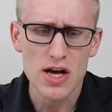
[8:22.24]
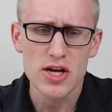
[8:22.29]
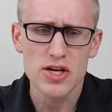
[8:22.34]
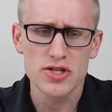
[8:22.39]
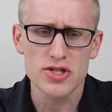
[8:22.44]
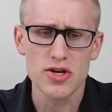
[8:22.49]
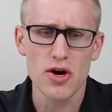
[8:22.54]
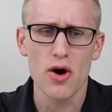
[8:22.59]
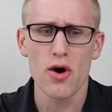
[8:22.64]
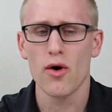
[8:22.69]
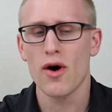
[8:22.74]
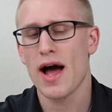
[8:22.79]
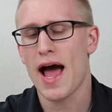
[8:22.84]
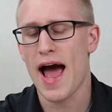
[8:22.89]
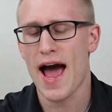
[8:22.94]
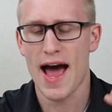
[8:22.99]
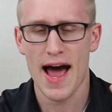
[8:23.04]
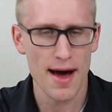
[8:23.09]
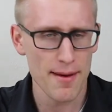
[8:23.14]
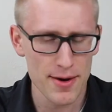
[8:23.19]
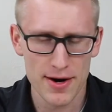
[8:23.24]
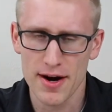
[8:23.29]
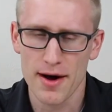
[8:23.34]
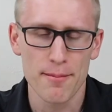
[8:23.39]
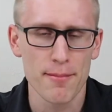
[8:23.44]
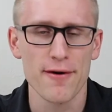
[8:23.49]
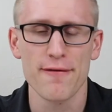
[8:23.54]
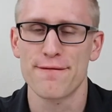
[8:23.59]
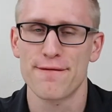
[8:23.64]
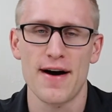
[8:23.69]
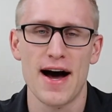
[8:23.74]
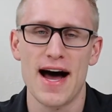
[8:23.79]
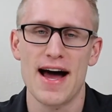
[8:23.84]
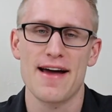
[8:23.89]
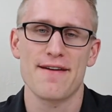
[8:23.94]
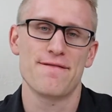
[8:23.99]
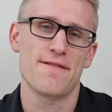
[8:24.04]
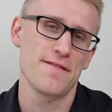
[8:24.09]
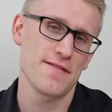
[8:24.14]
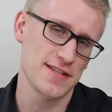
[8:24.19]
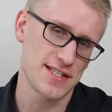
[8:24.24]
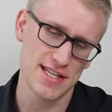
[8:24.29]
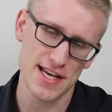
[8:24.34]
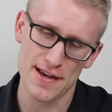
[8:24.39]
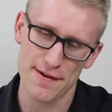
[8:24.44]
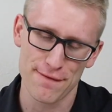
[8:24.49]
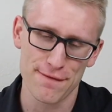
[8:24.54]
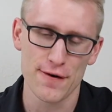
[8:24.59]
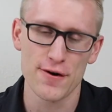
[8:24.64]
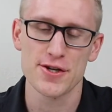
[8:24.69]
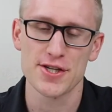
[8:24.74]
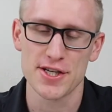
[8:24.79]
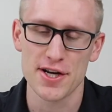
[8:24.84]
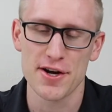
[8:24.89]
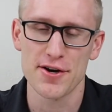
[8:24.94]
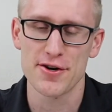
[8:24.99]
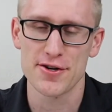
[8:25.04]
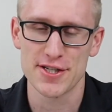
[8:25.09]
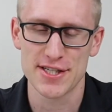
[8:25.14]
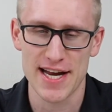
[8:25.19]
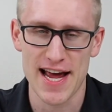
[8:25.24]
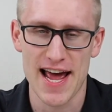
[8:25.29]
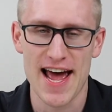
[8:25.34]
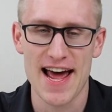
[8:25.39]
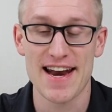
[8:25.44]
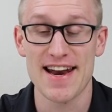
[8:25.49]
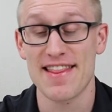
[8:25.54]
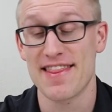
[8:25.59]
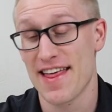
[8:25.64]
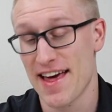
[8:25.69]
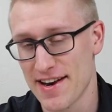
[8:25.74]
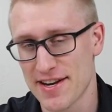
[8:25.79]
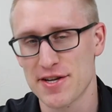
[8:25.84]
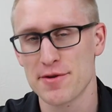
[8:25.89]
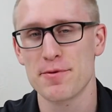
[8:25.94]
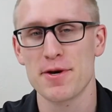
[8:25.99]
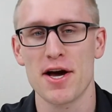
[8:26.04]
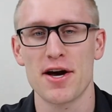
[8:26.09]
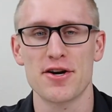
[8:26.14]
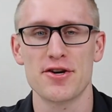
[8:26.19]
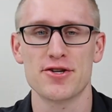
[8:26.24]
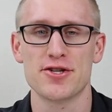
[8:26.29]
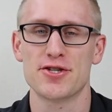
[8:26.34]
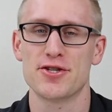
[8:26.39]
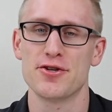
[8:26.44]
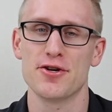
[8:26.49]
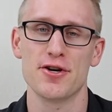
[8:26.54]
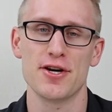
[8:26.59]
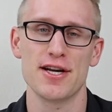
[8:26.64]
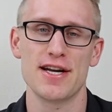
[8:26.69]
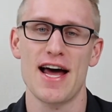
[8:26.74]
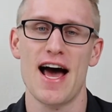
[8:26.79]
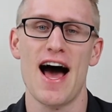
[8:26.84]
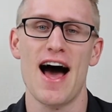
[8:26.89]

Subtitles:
So habit number 5, seek first to understand, then to be understood.